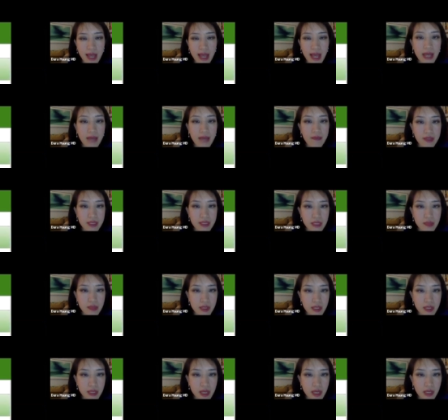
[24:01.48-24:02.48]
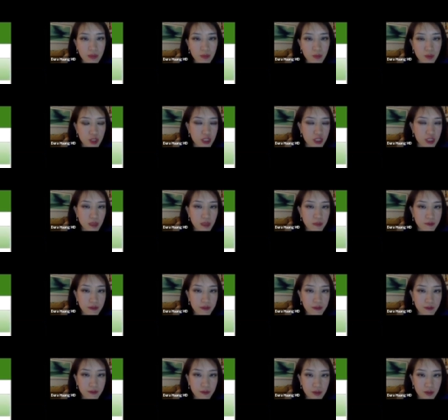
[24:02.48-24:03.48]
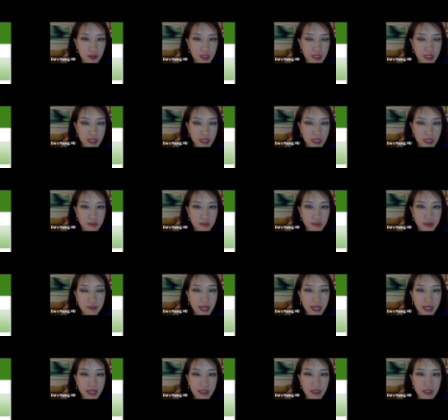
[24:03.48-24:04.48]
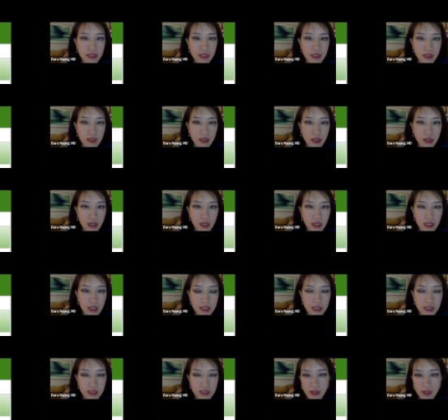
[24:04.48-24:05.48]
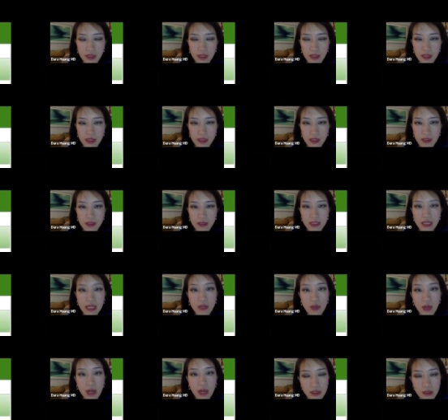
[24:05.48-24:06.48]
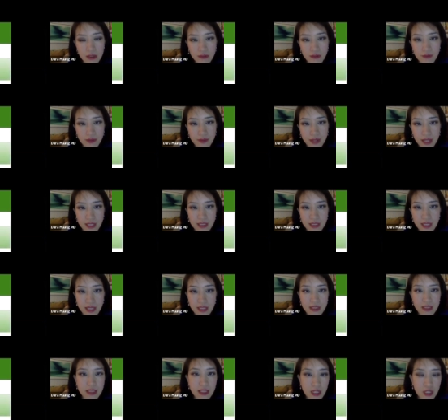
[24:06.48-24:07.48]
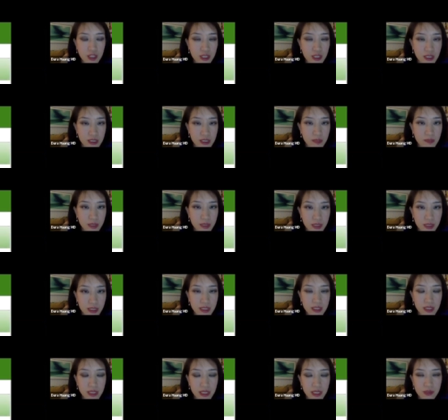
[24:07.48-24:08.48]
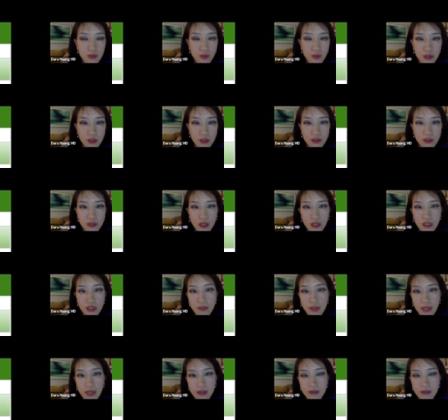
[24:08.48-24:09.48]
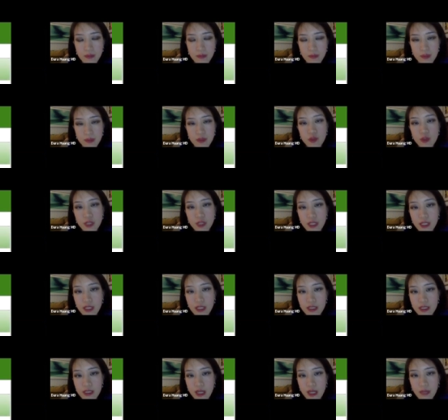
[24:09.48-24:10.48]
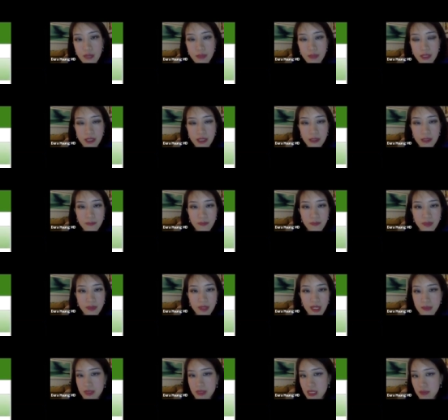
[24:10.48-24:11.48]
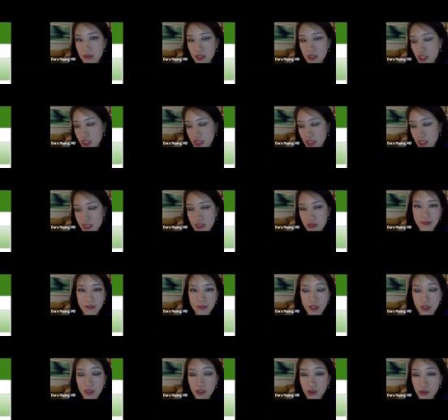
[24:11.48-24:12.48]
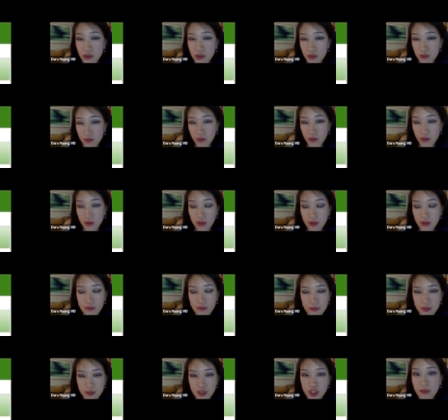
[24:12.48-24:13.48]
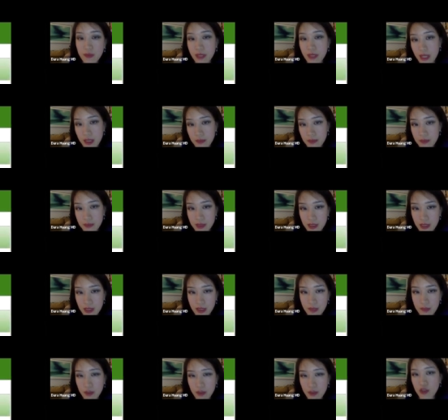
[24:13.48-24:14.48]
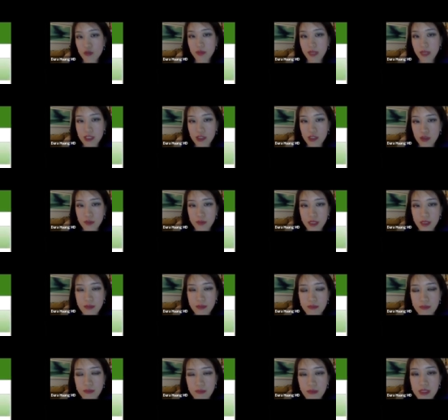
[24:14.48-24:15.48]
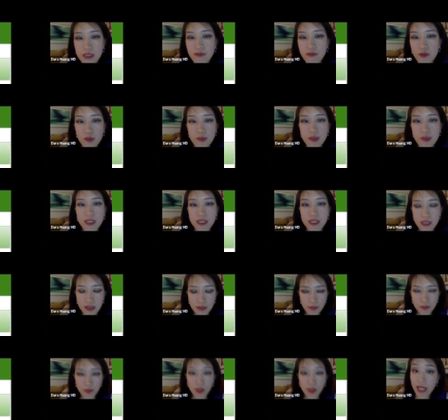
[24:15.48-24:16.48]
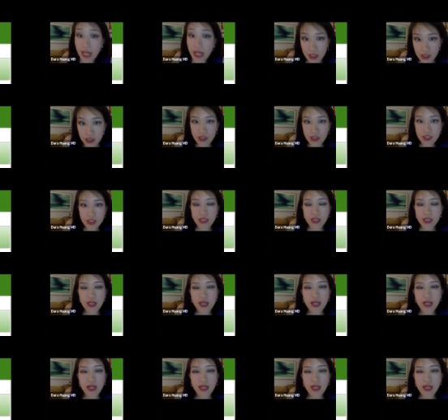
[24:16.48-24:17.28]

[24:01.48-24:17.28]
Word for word: have the CBN, which is helpful for sleep. That doesn't cause the psychoactive effects that THC typically does when you're talking about treating insomnia CBG is used for GBMs, um, glioblastoma multiforme brain cancers.